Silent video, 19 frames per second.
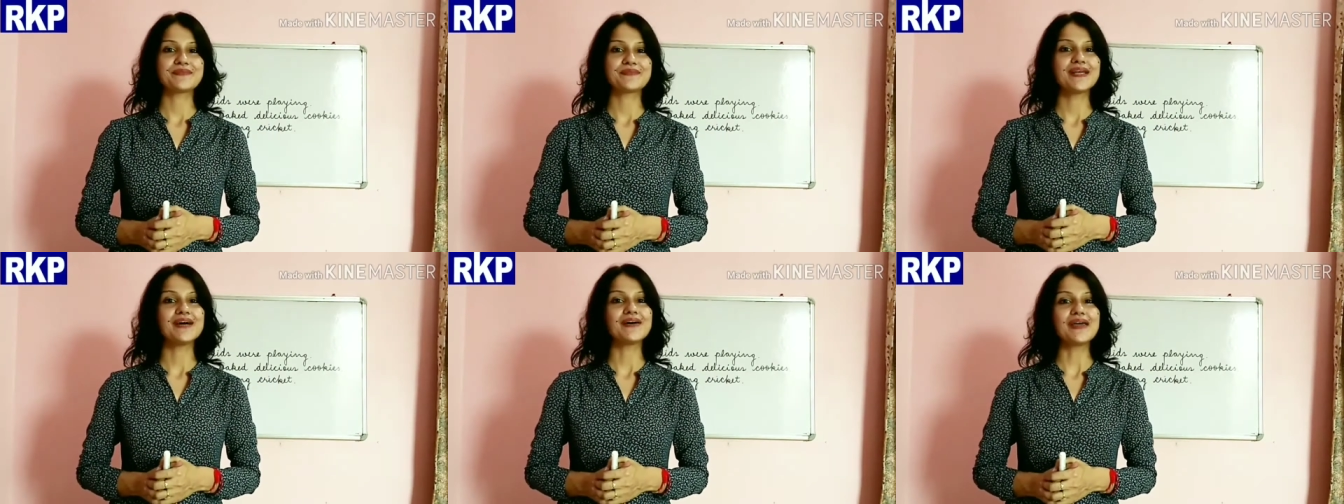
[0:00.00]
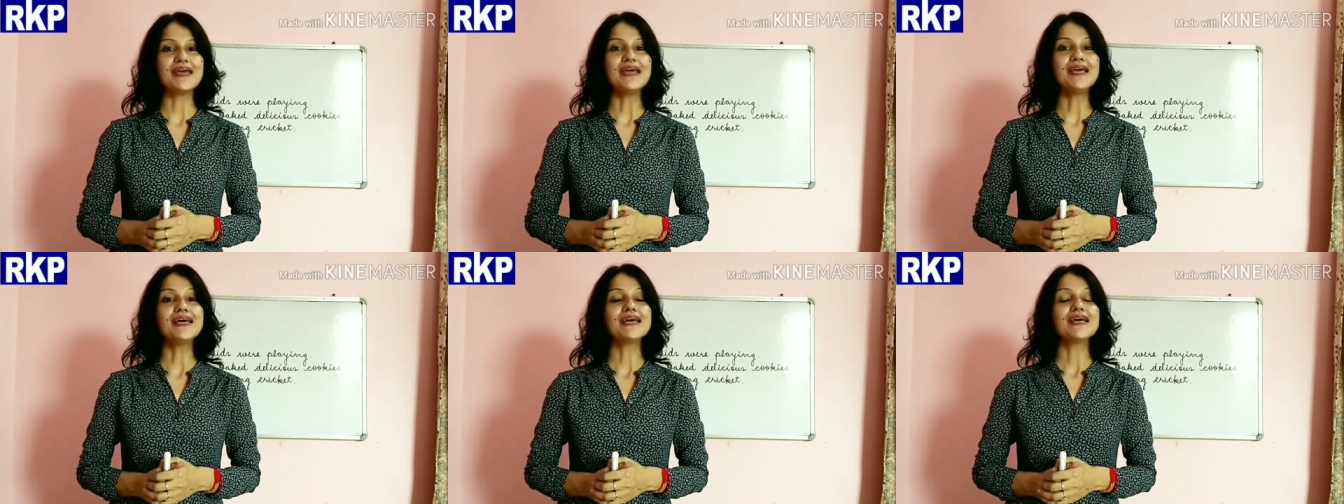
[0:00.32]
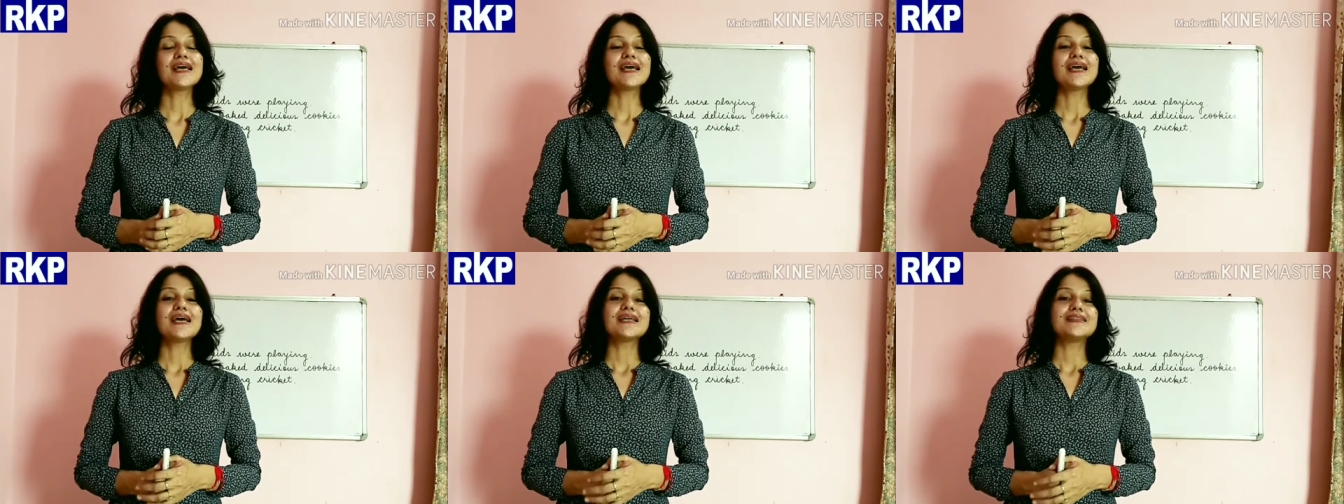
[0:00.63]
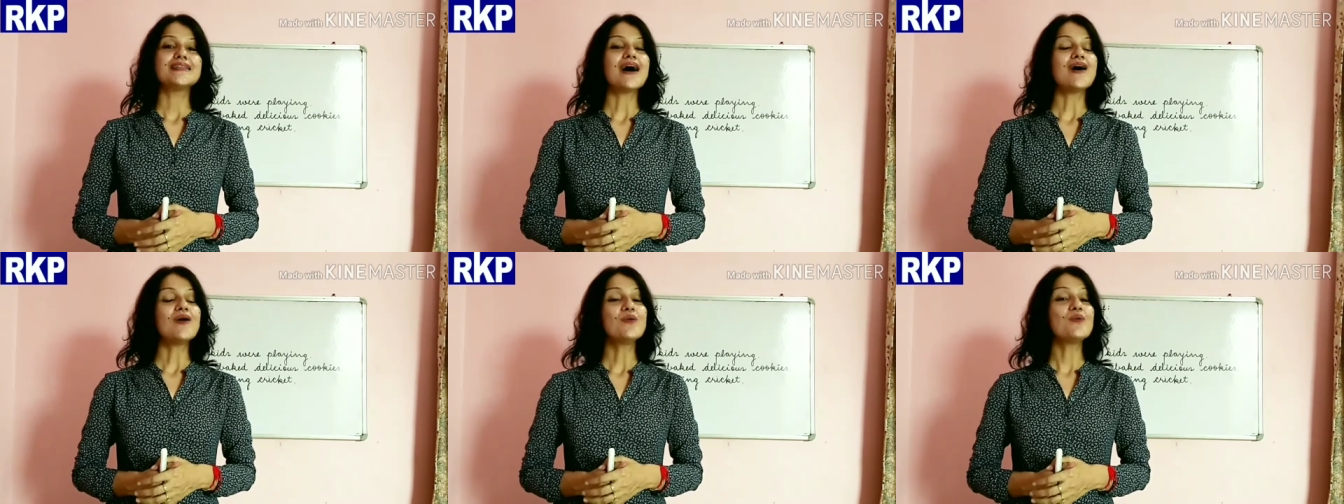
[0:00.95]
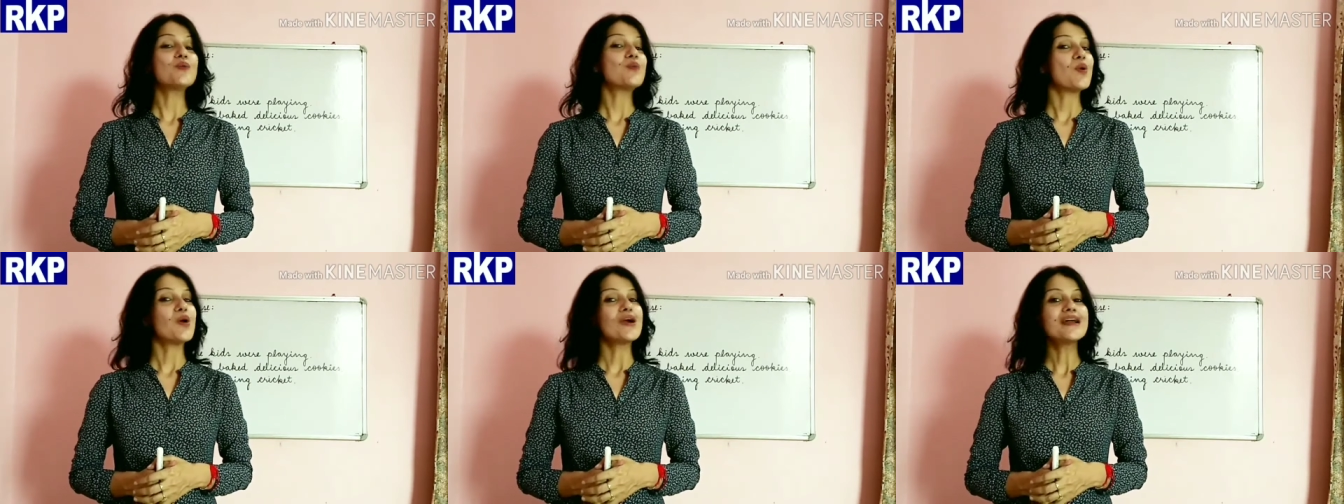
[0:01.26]
Okay. Now
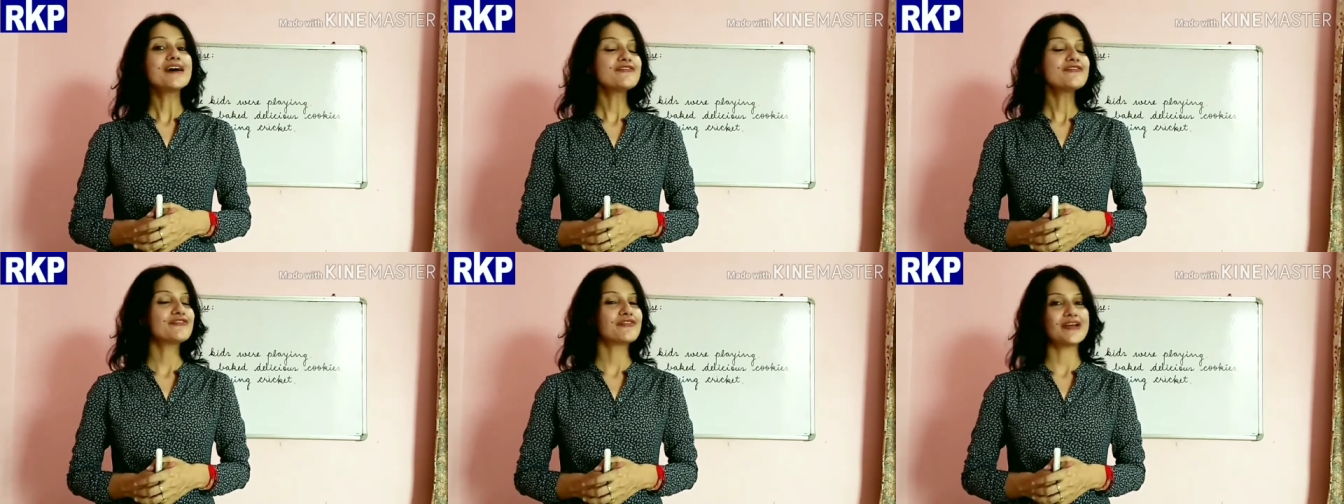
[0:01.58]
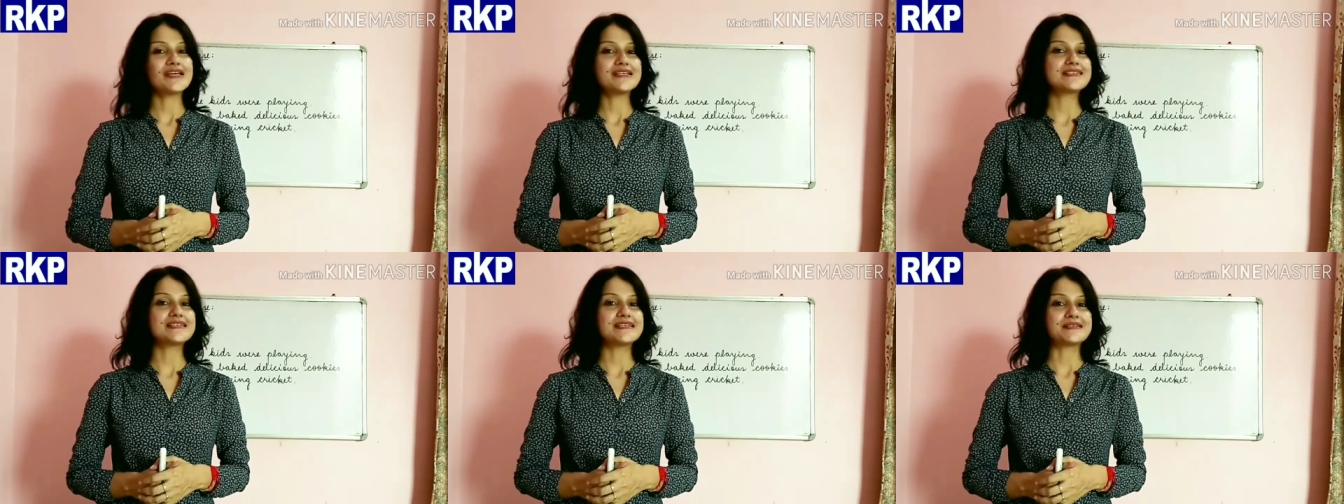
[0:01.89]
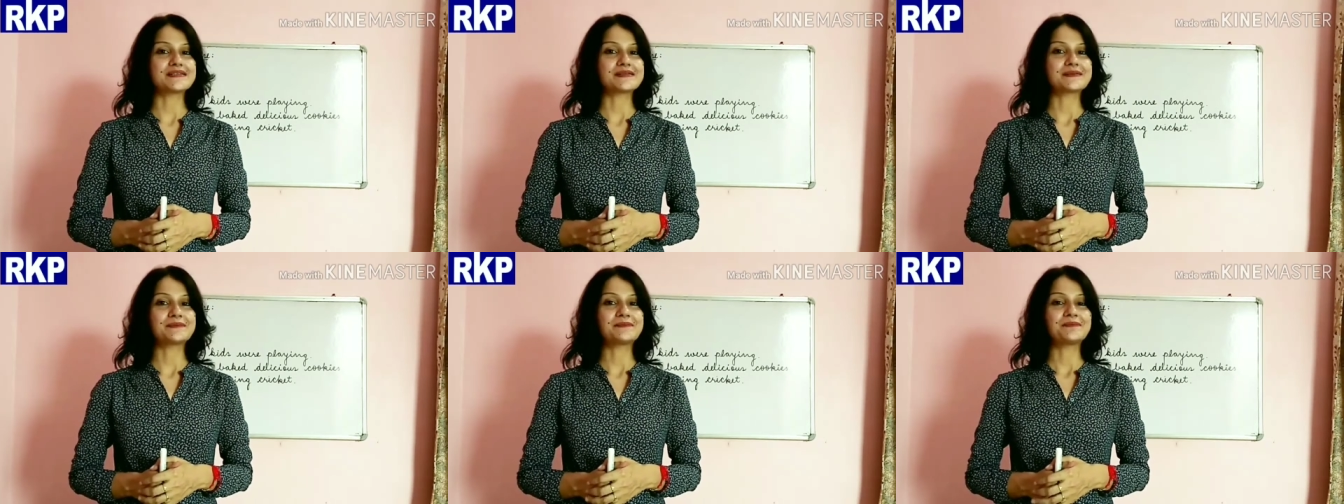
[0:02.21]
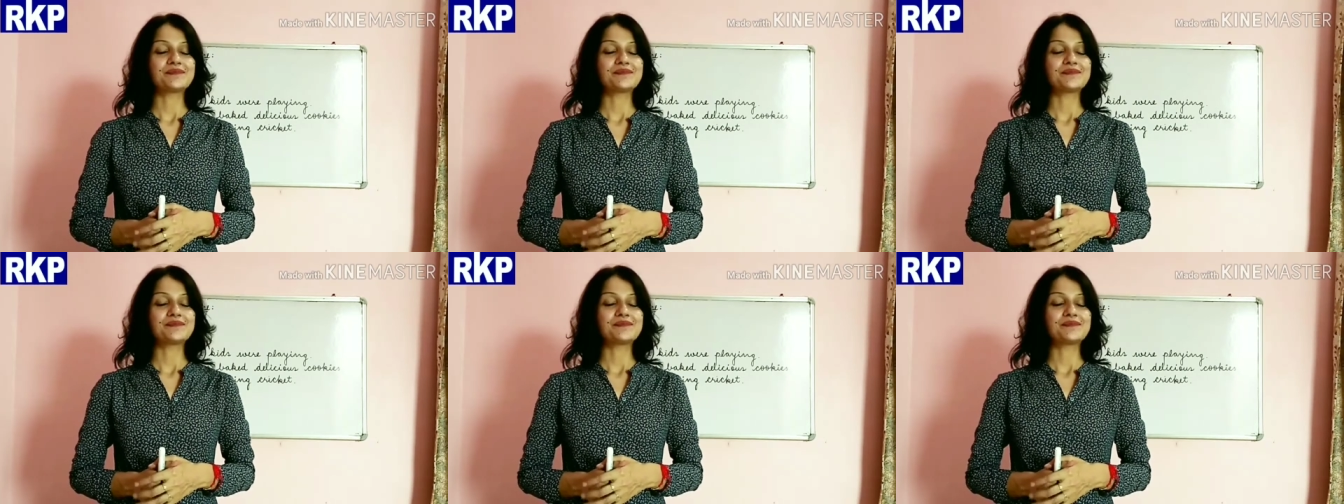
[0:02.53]
what are phrases?